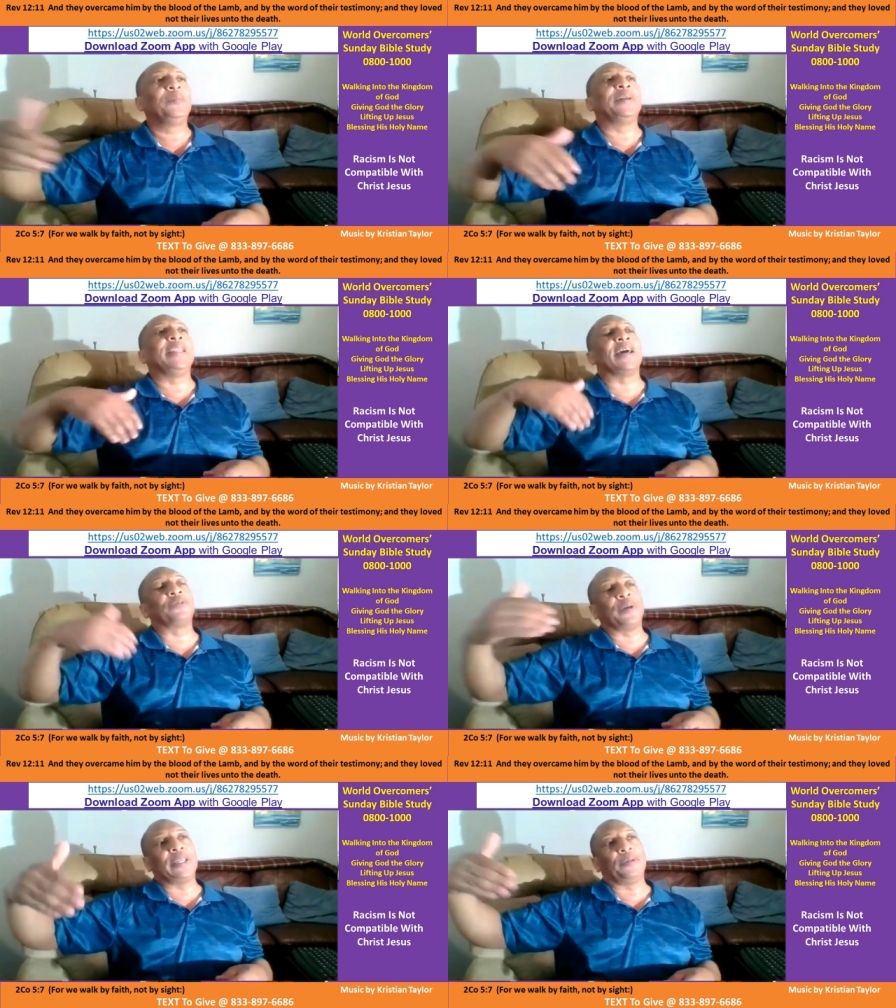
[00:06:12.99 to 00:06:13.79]
But that's
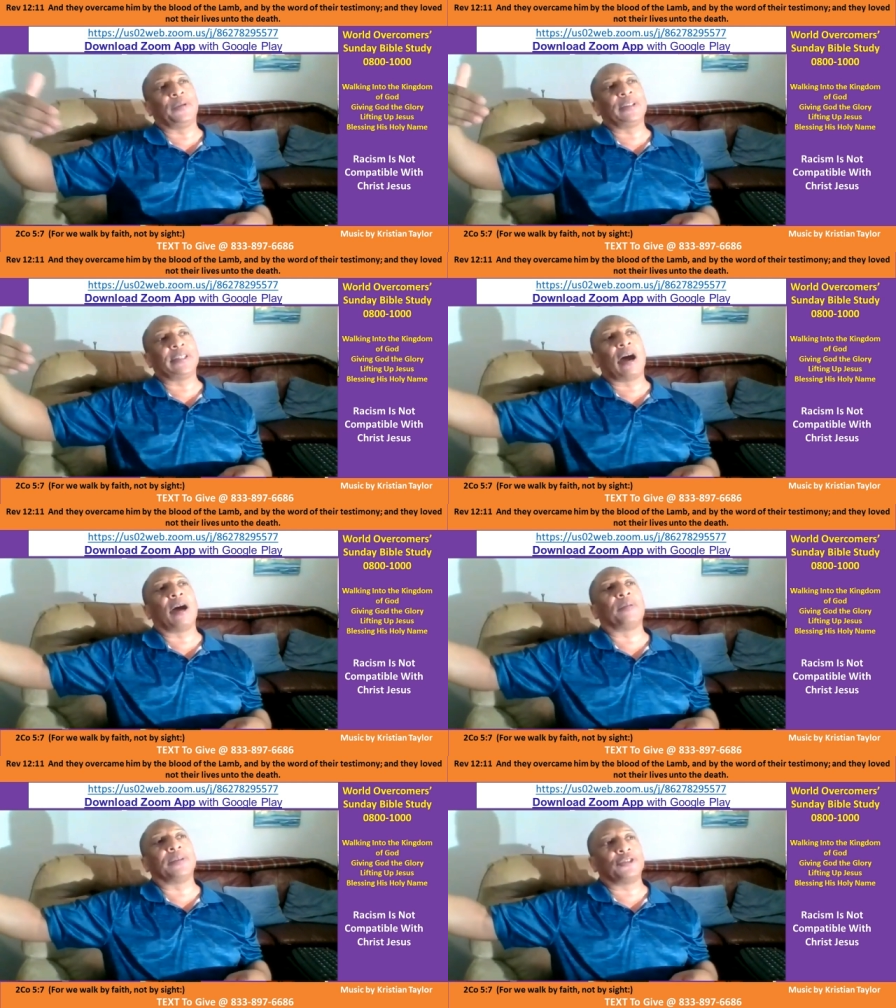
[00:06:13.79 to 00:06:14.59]
what they were,
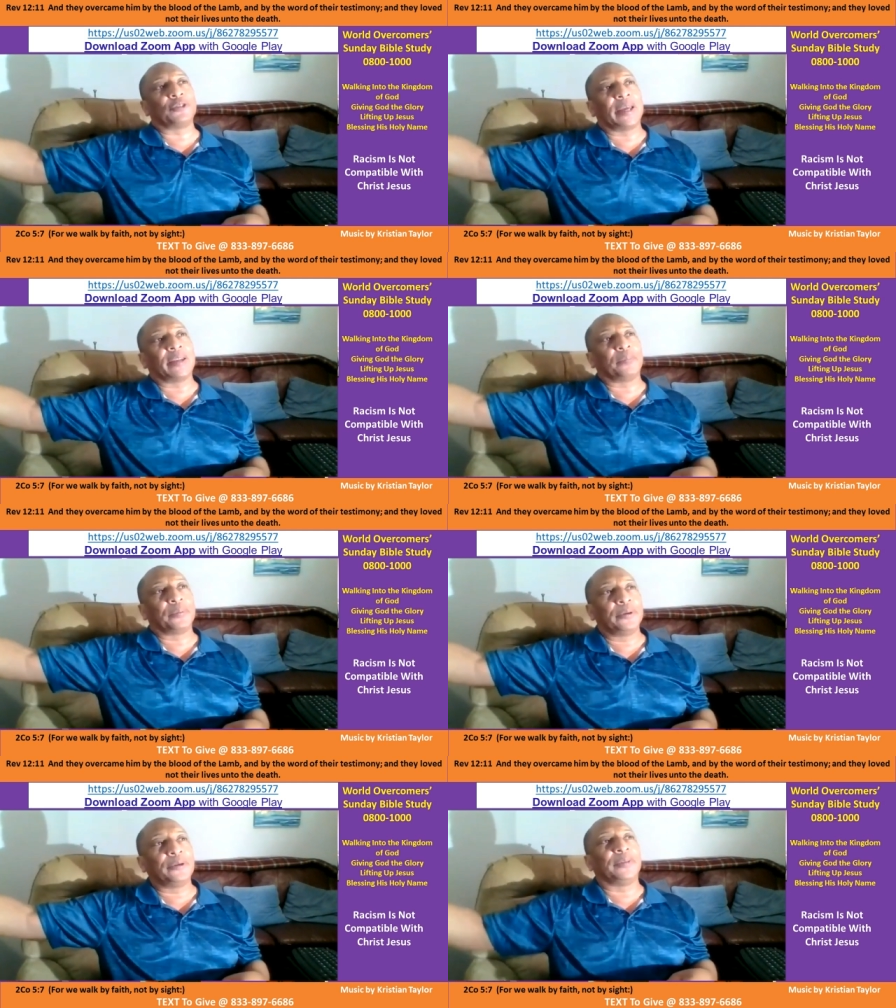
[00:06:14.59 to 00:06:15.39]
Darwin's trying to
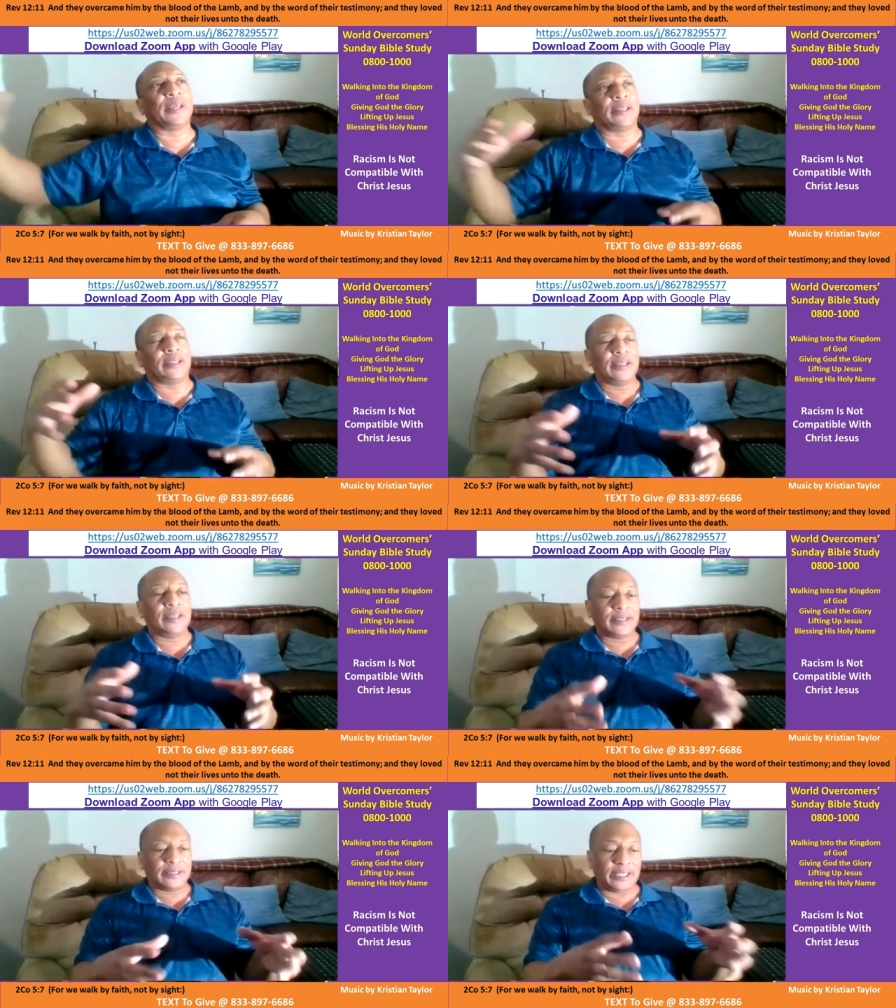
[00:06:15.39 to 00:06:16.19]
prove
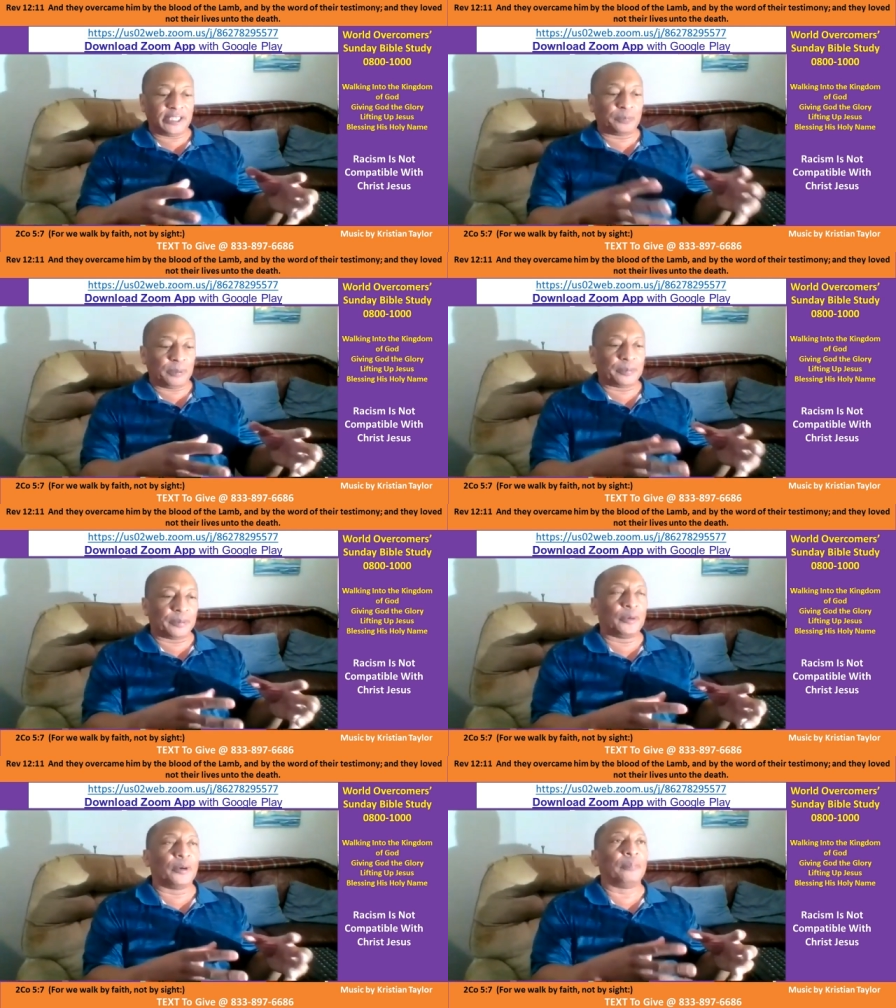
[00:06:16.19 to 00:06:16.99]
that these people
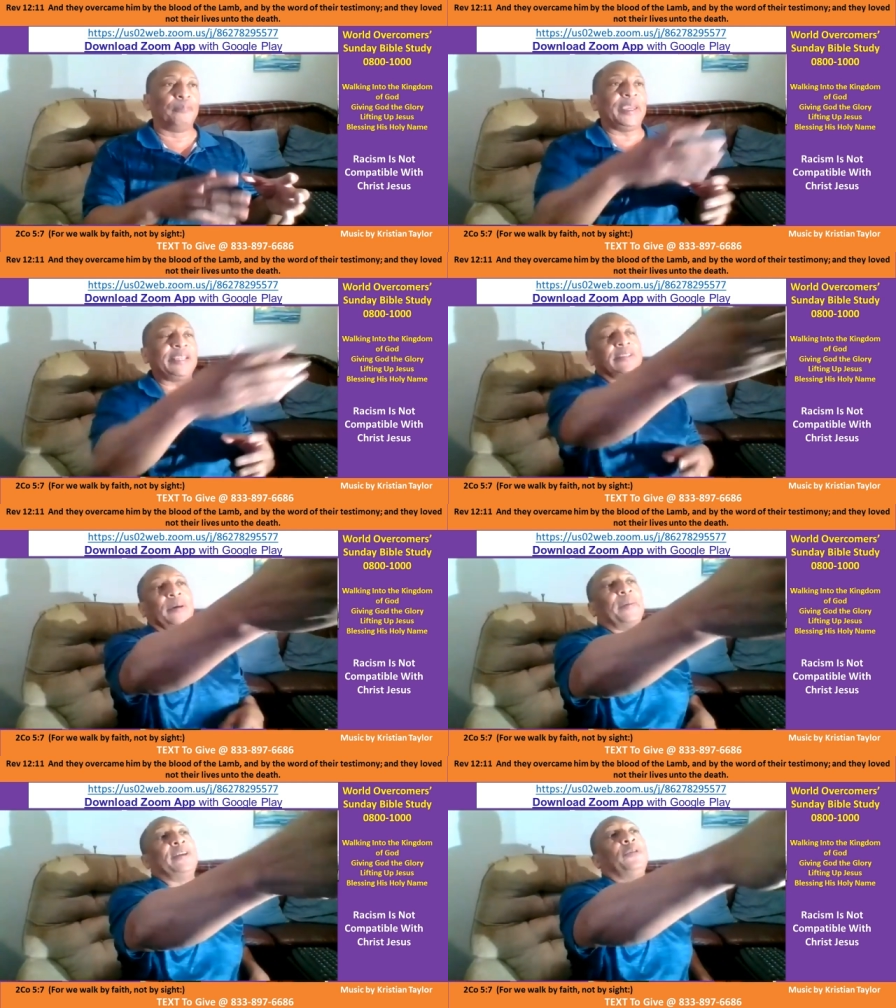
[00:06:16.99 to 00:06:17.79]
are more beastly.
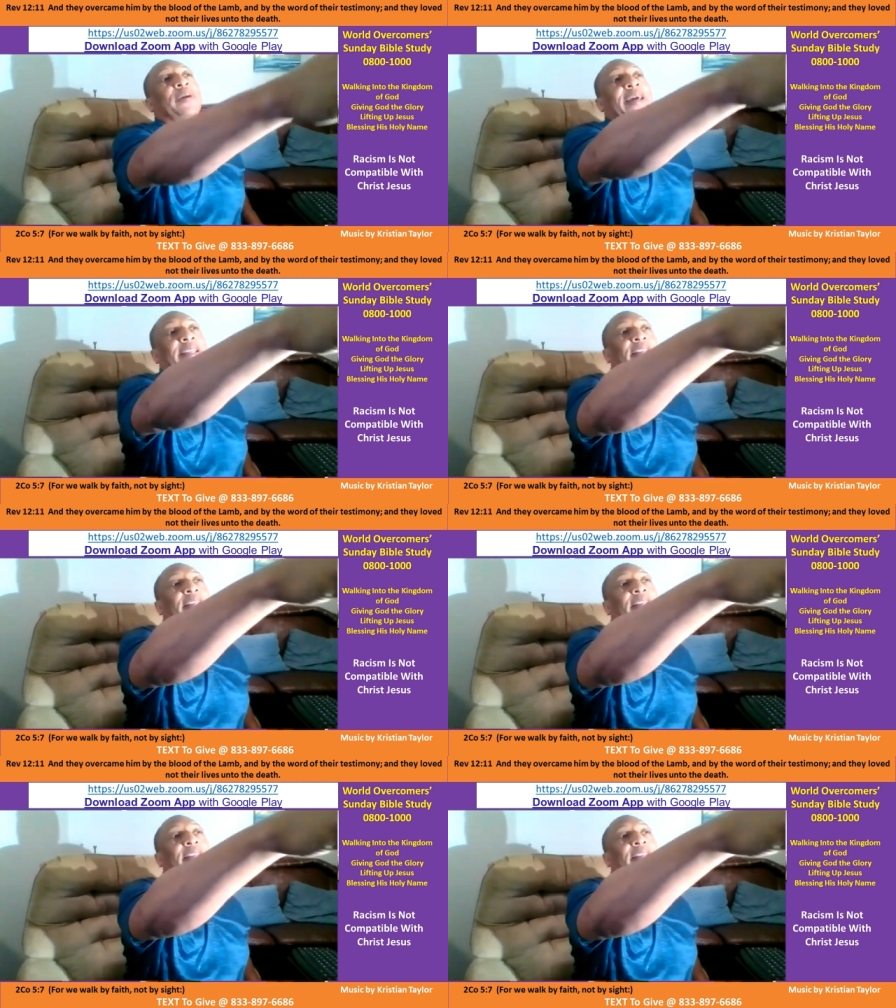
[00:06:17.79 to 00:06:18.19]
I mean, you read that